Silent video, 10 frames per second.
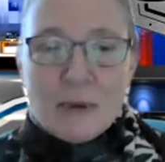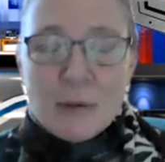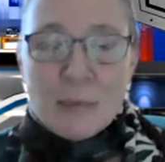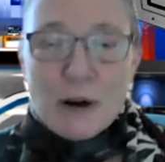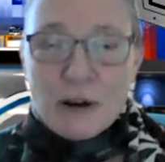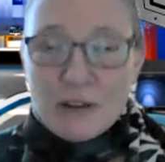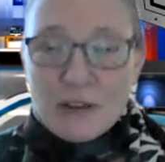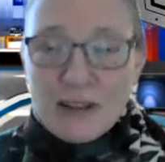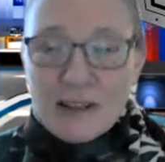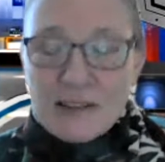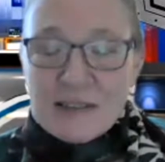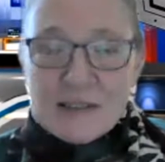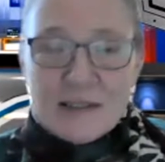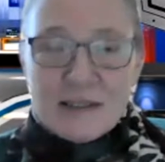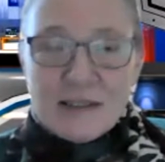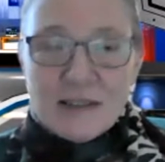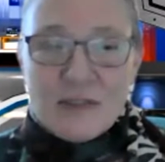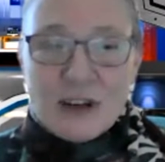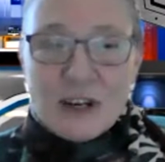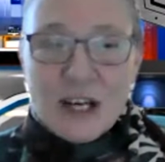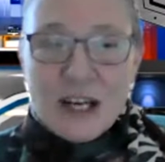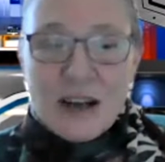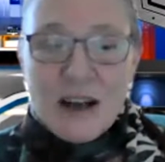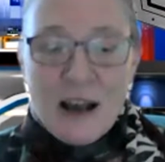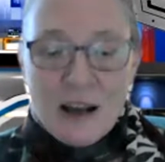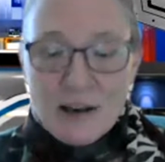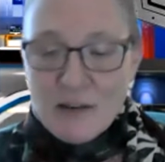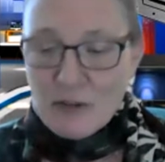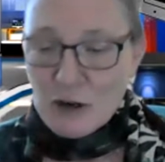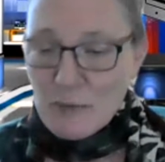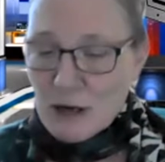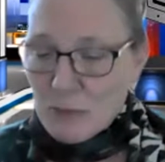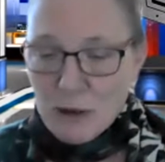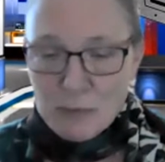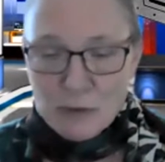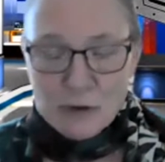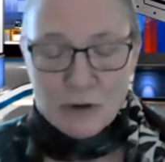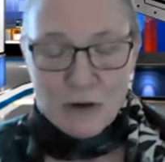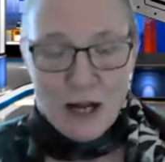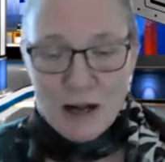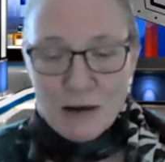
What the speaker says: be a part of this. This is very, not very many people